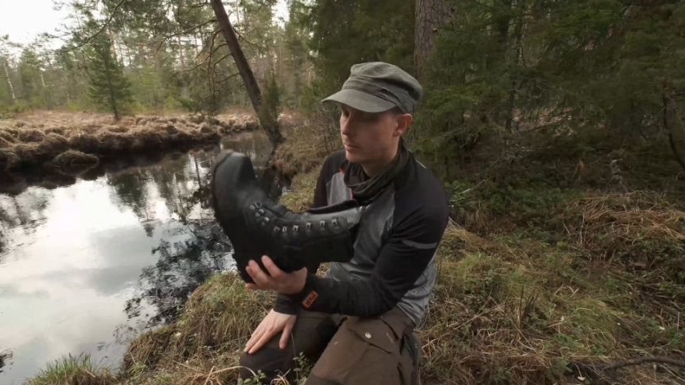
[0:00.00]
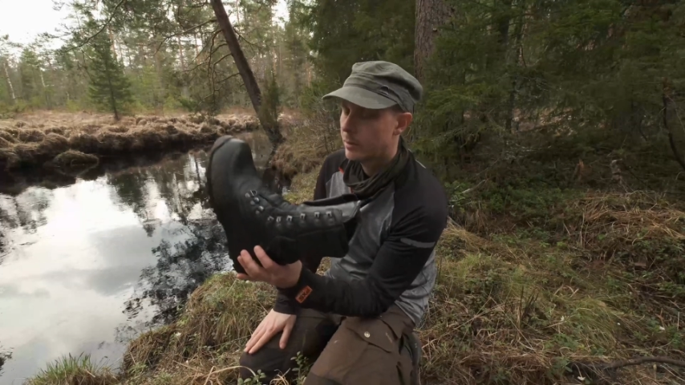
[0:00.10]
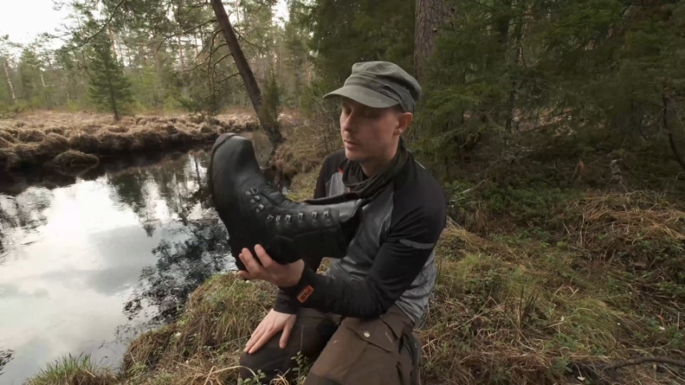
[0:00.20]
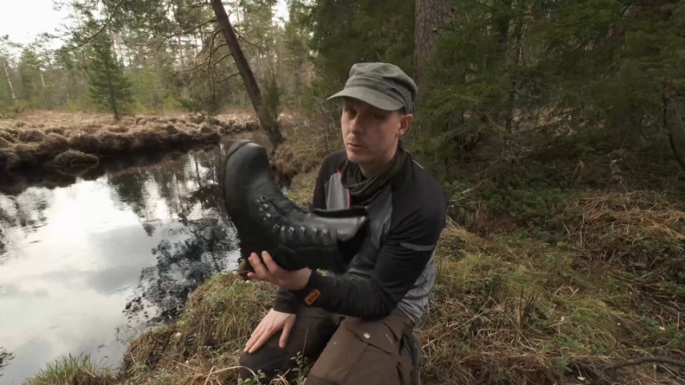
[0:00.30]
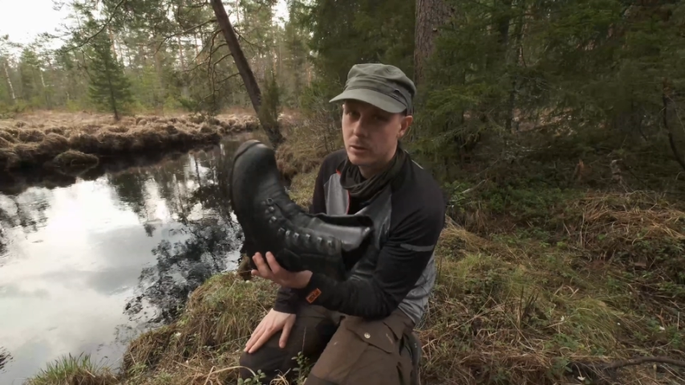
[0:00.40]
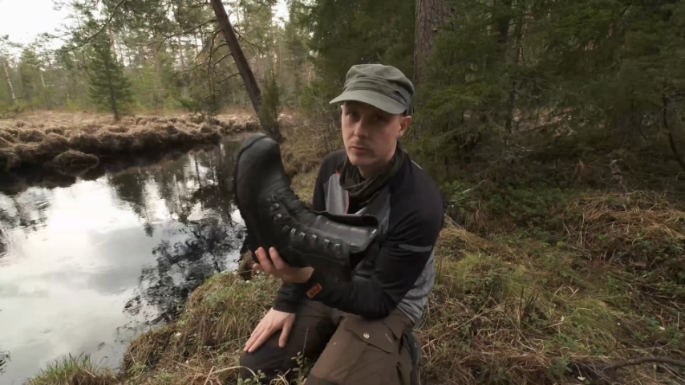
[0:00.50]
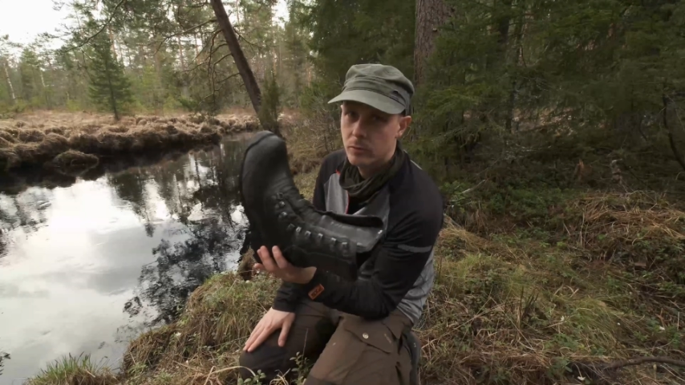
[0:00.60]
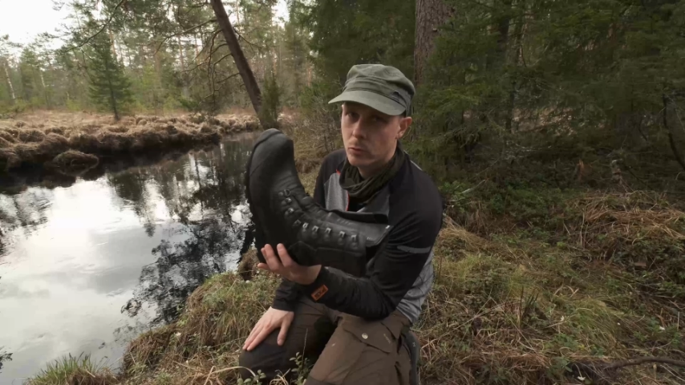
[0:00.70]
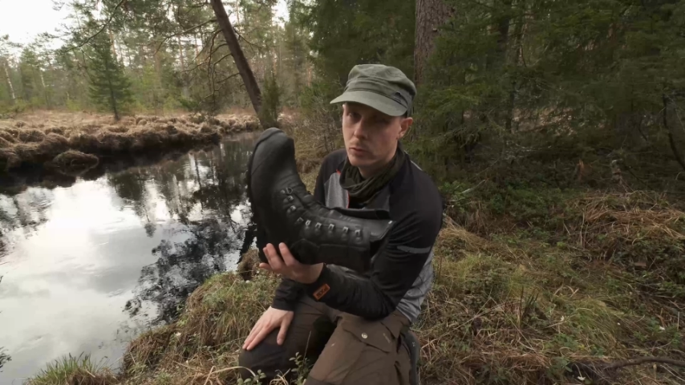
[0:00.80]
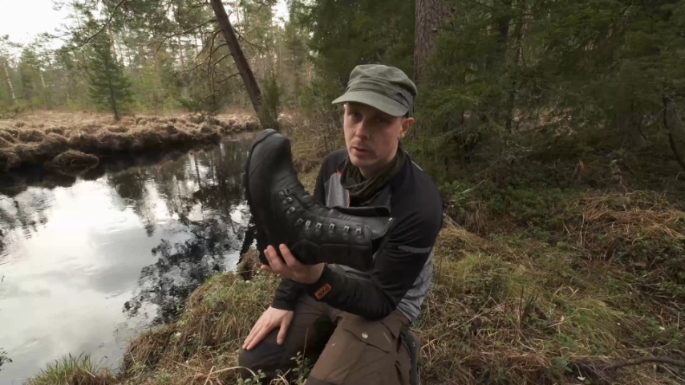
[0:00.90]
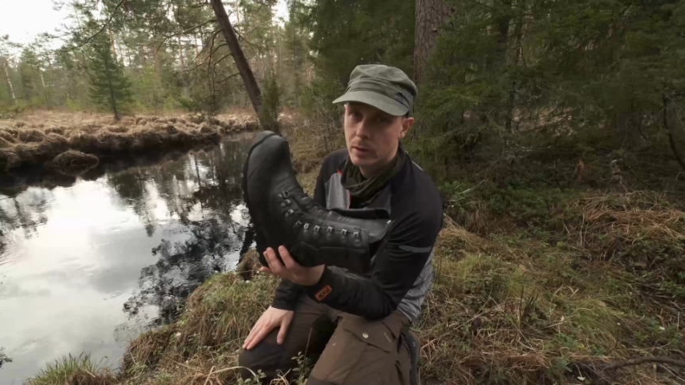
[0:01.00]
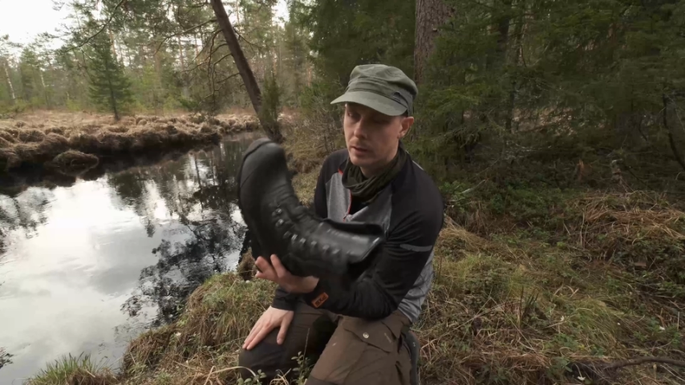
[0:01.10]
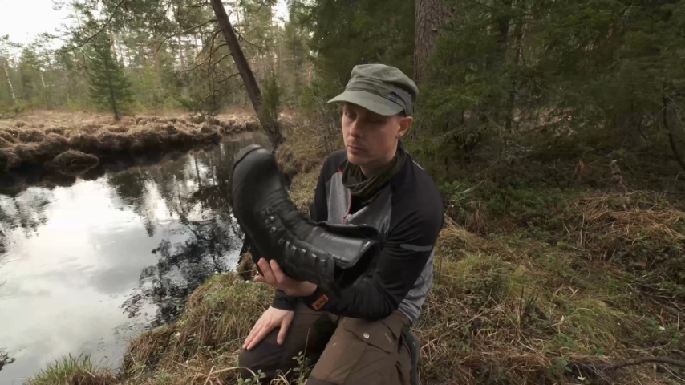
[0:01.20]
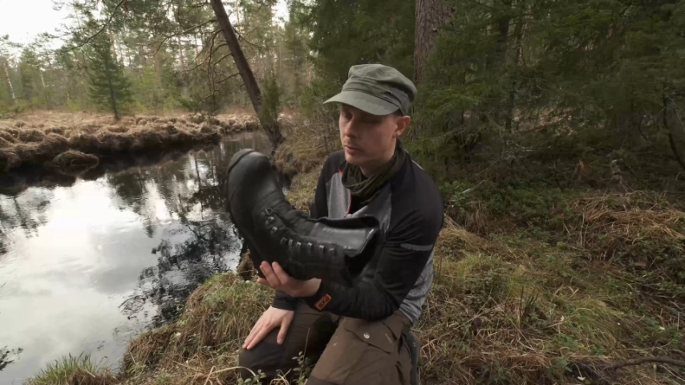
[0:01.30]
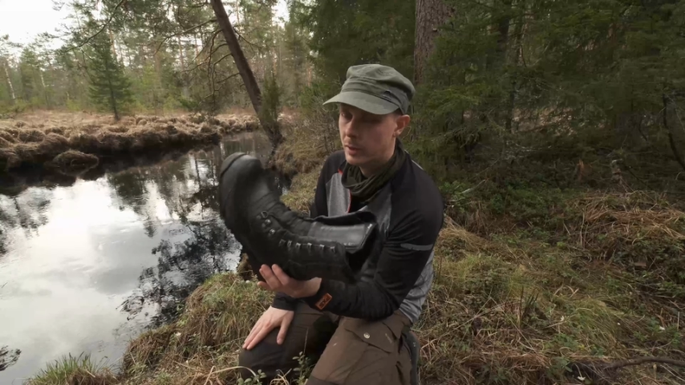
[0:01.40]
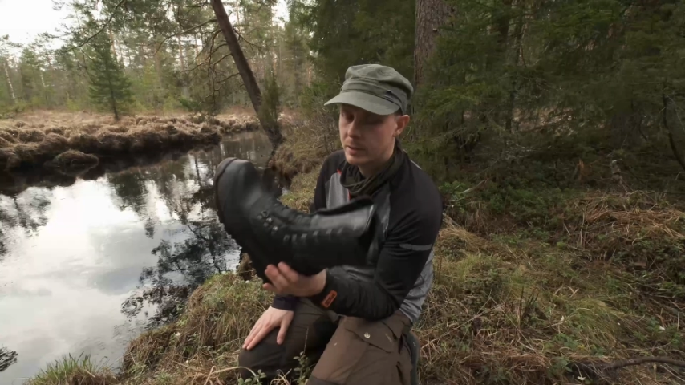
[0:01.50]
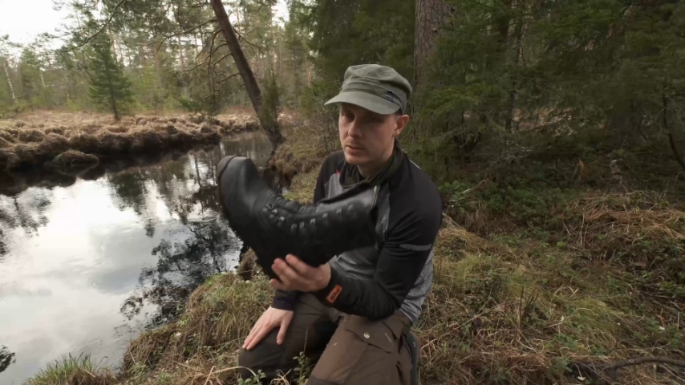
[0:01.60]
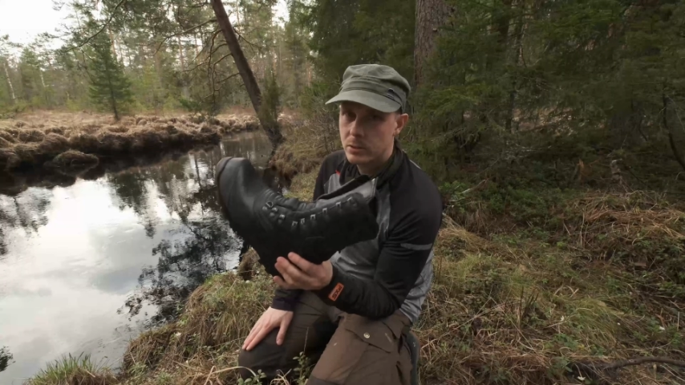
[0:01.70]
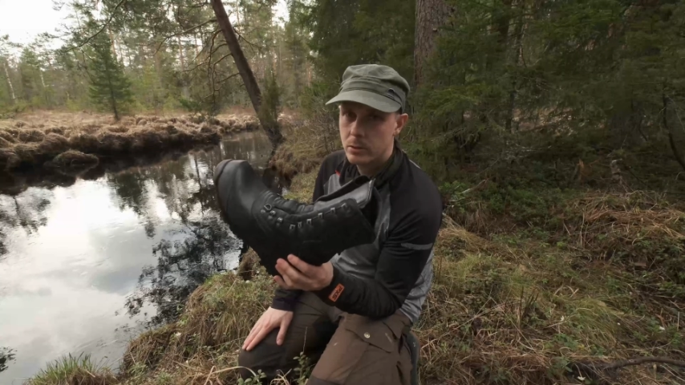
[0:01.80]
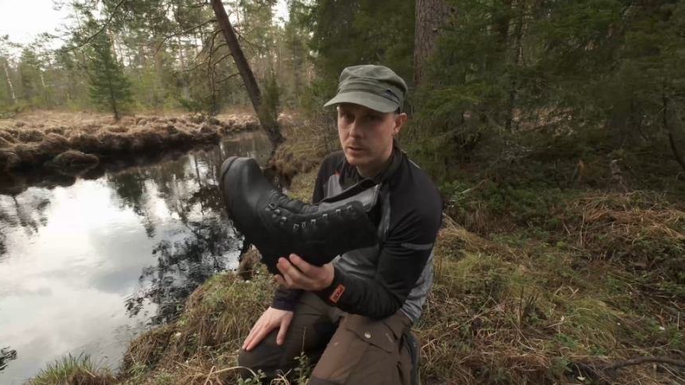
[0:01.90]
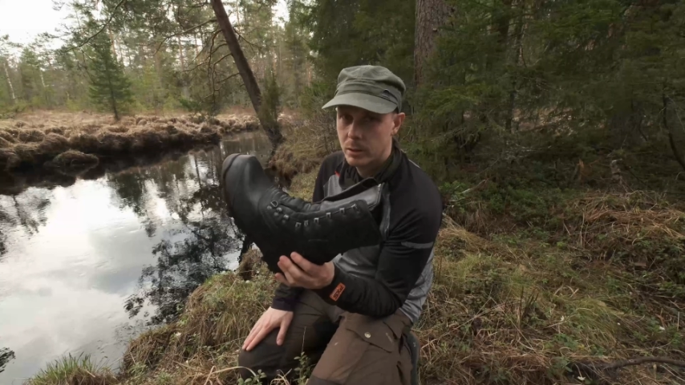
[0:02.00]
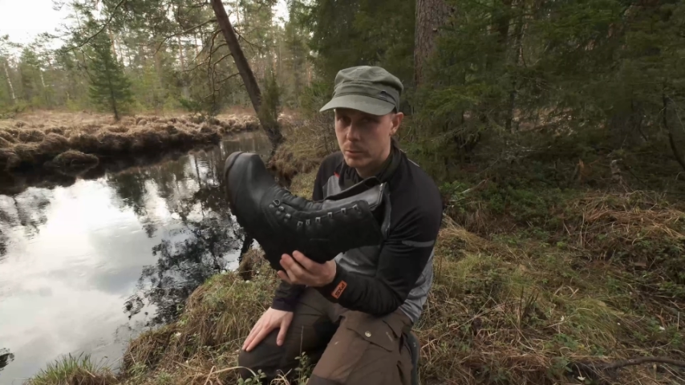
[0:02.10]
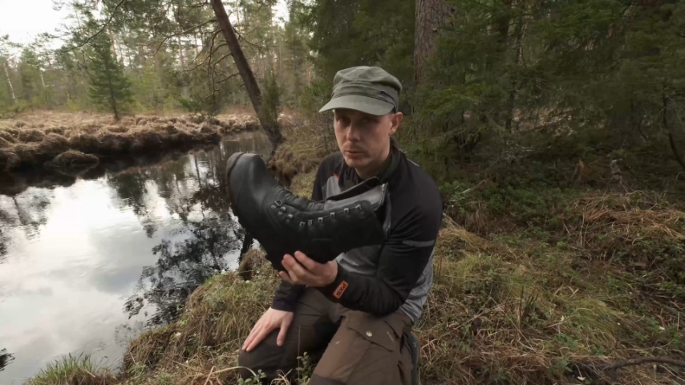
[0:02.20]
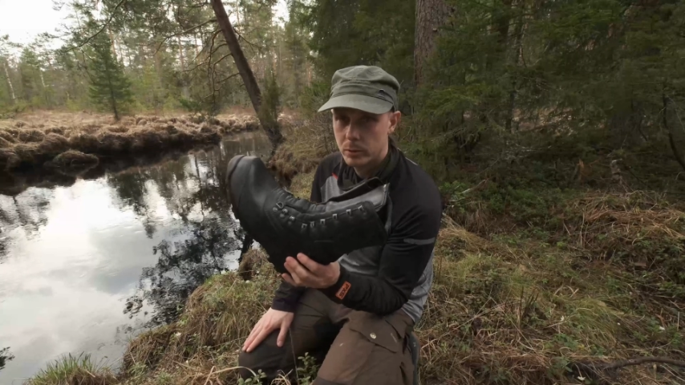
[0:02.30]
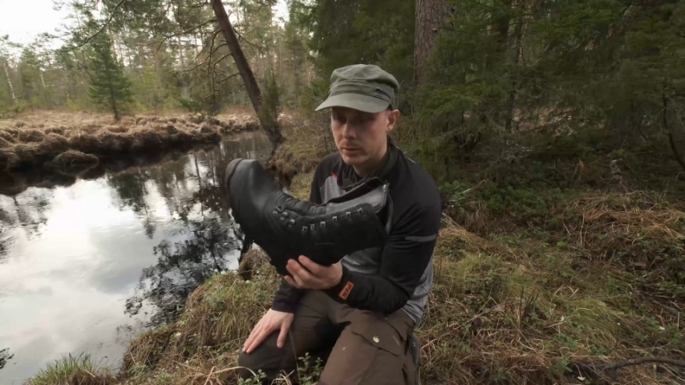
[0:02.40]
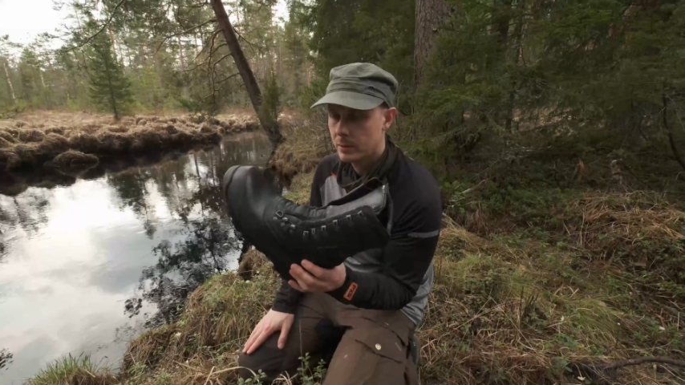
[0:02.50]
looked for a really sturdy boot